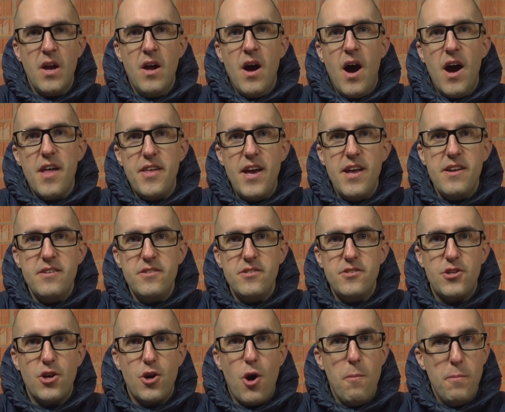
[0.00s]
I then,
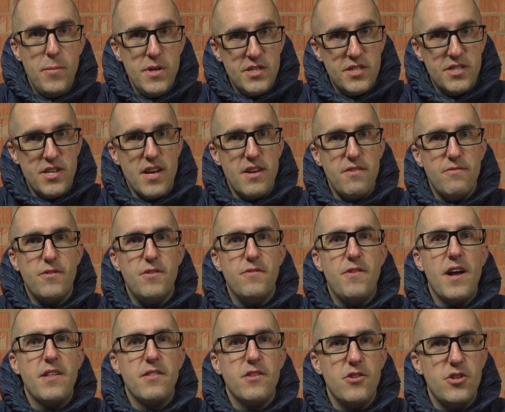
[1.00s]
to compensate for the
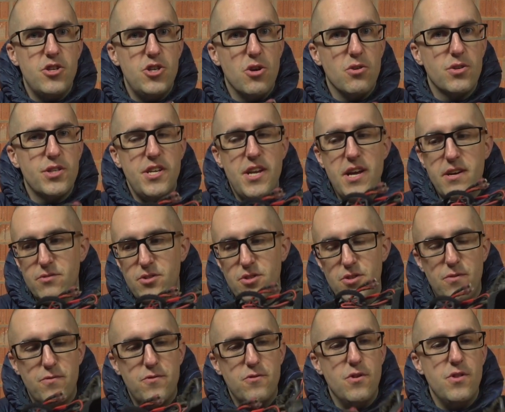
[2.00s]
fact that the shocks are now
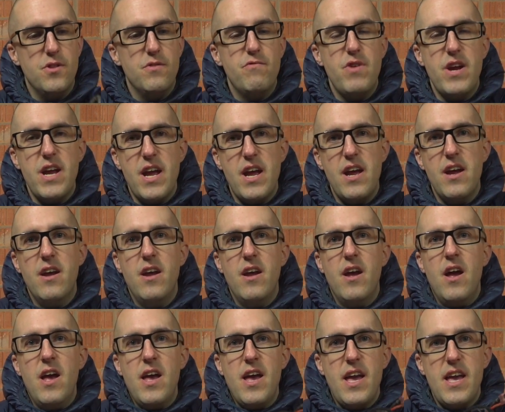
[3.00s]
softer on the rear,
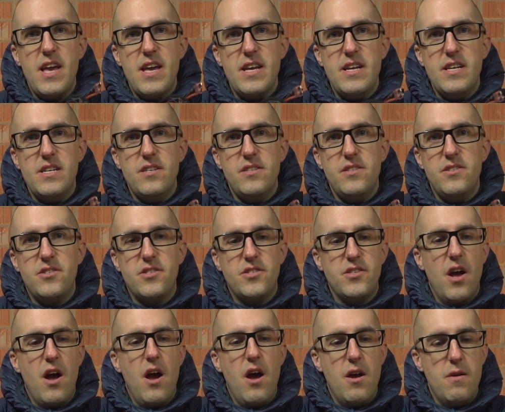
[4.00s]

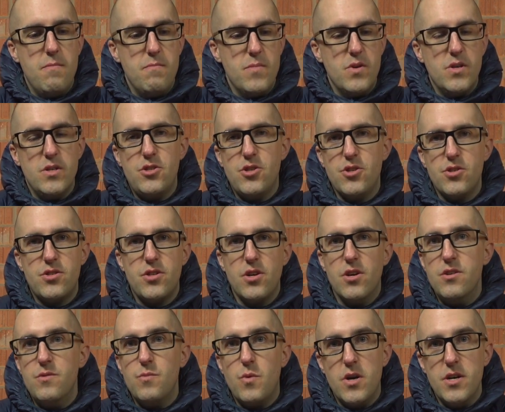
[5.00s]
is just
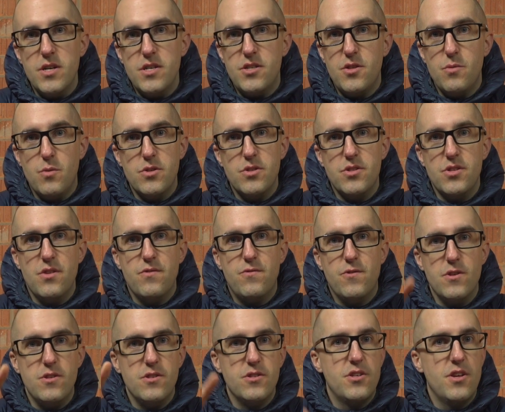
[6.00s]
unwind the ones at the
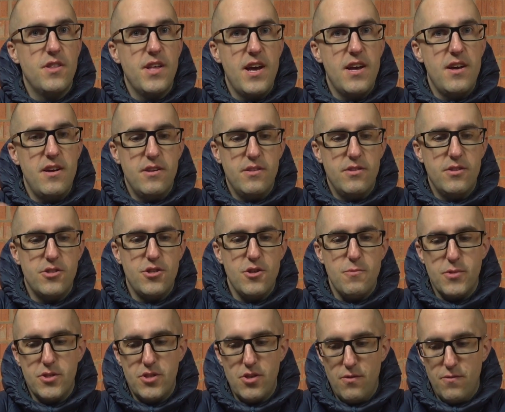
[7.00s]
front so they're the
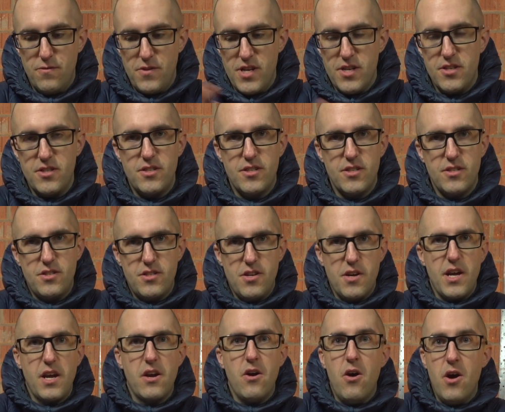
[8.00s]
super softest, so
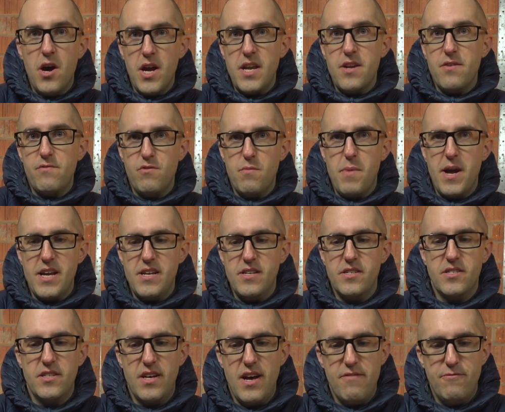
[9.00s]
it kind of
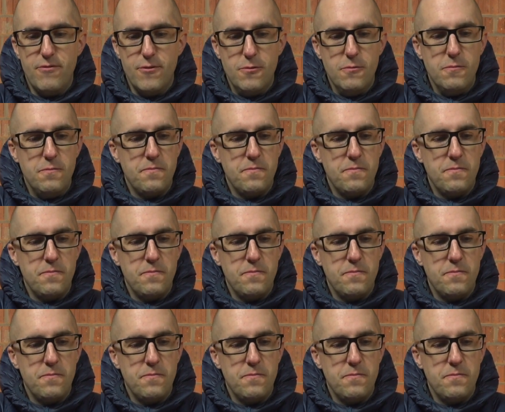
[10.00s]
remains level.